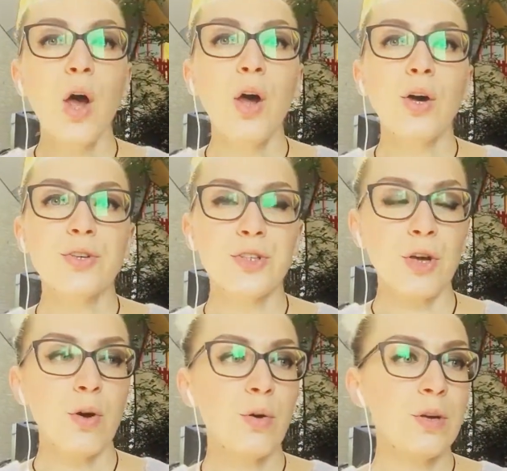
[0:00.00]

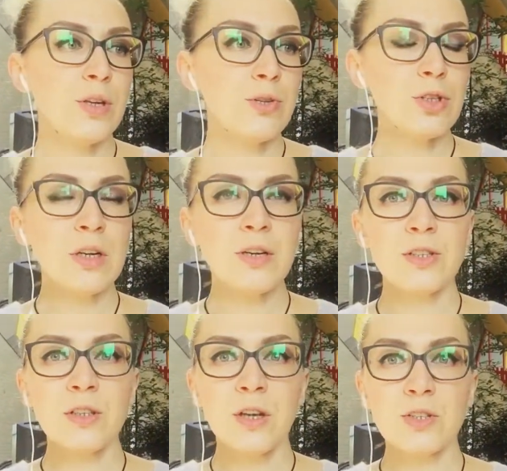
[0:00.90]
So usually
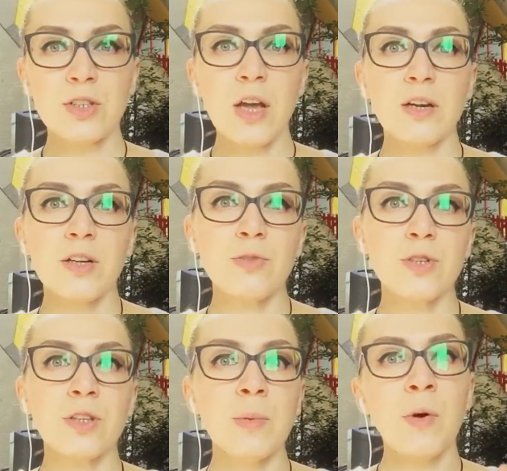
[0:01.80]
singers they are
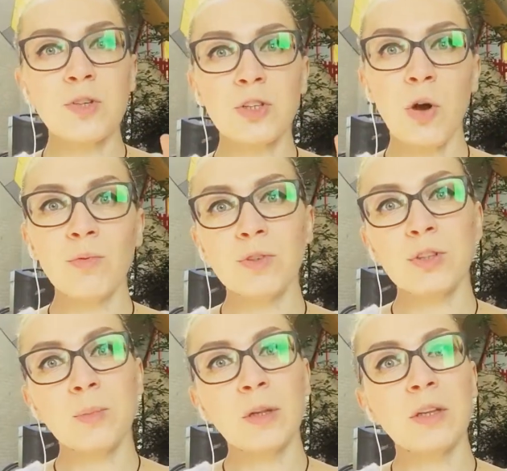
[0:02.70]
using the most
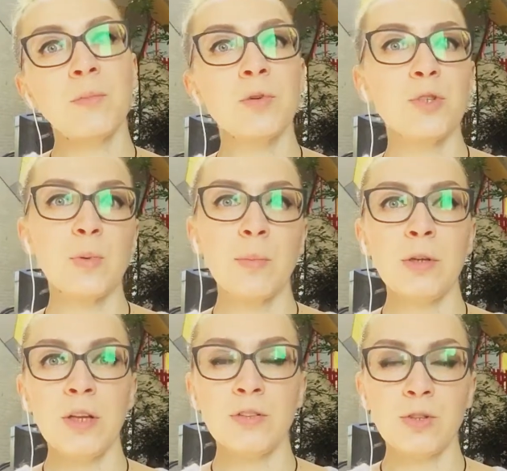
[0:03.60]
comfortable, the most
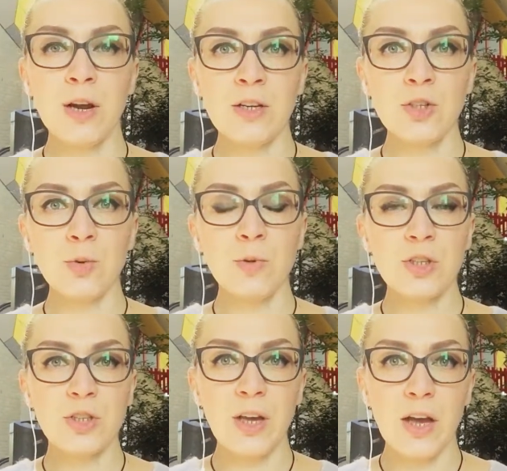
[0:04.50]
prominent range
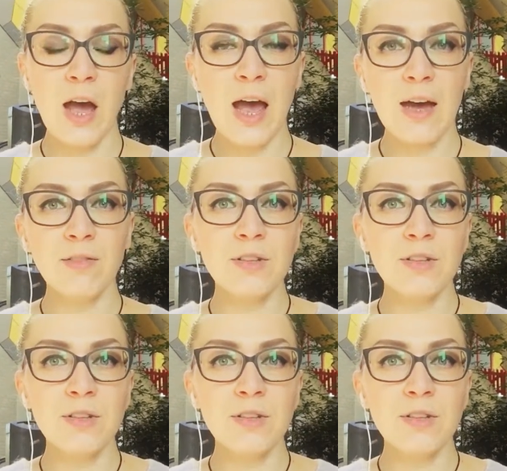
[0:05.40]
which they have.